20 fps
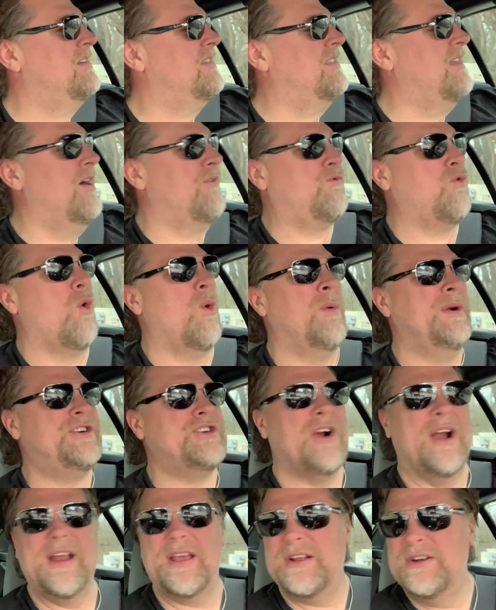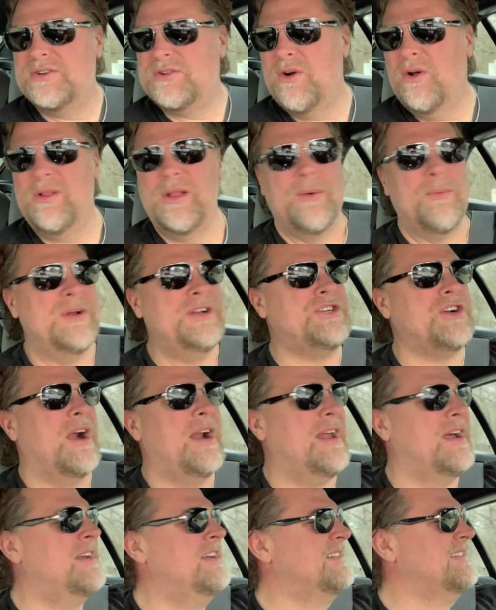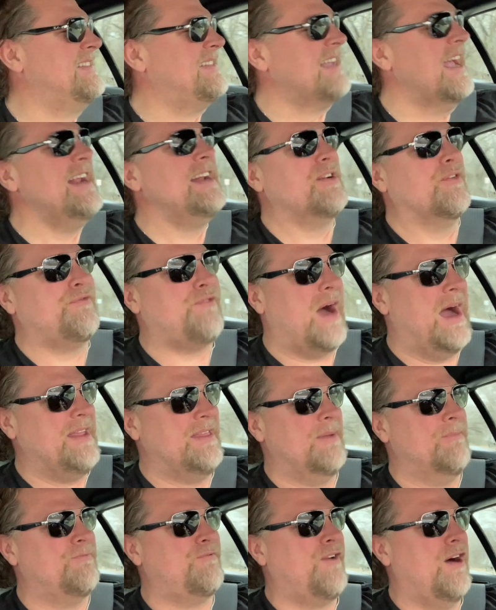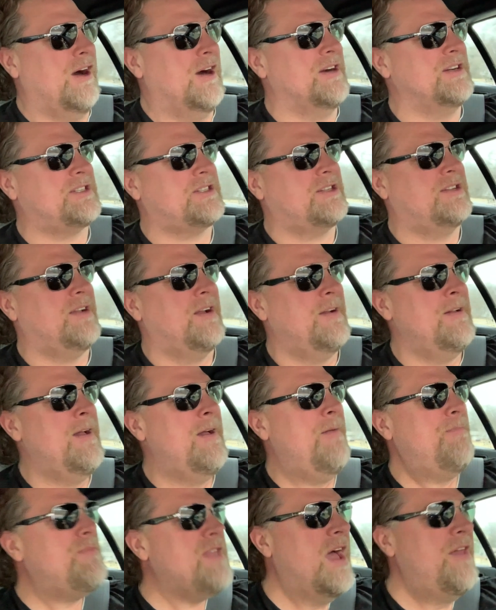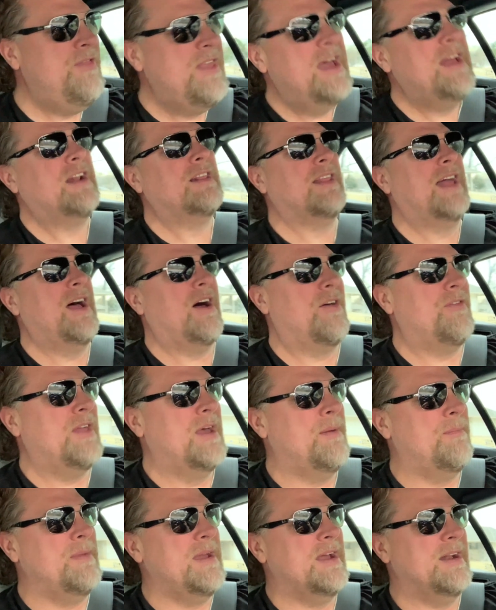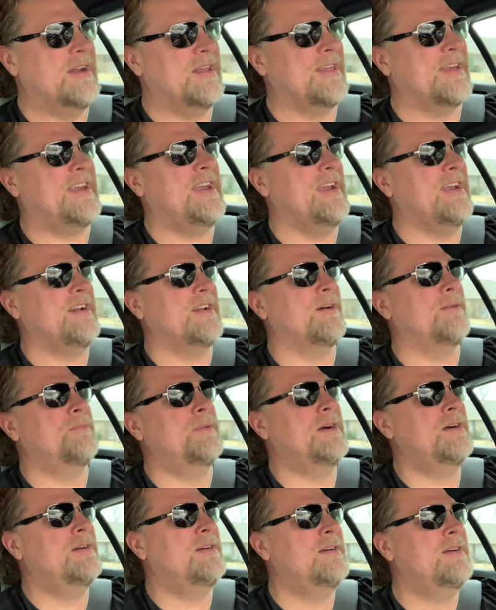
Therefore, we try to control it. We try to sanctify them first and then allow them into the kingdom.